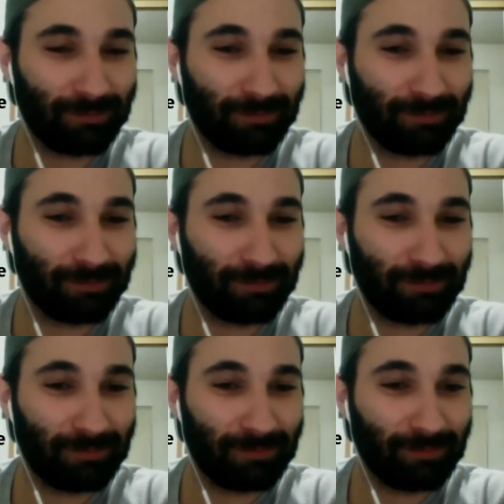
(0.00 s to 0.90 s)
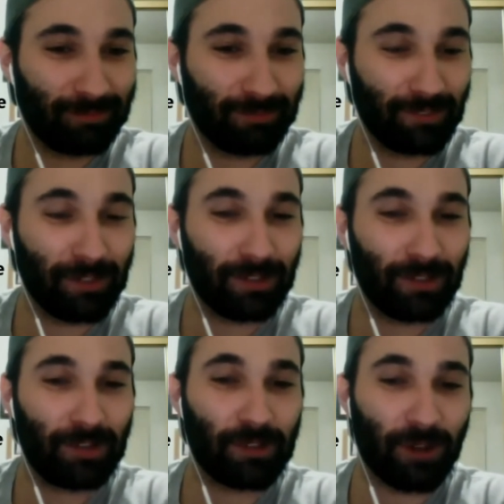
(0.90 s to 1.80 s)
Transmission score.
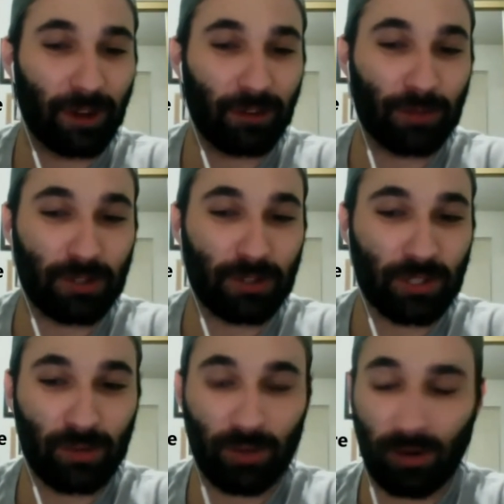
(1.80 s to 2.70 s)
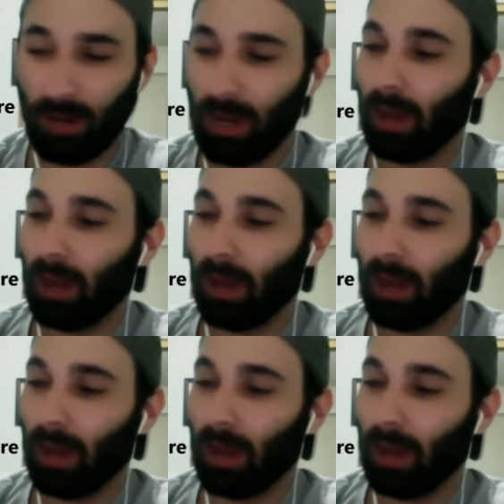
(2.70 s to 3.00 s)
Transmission score.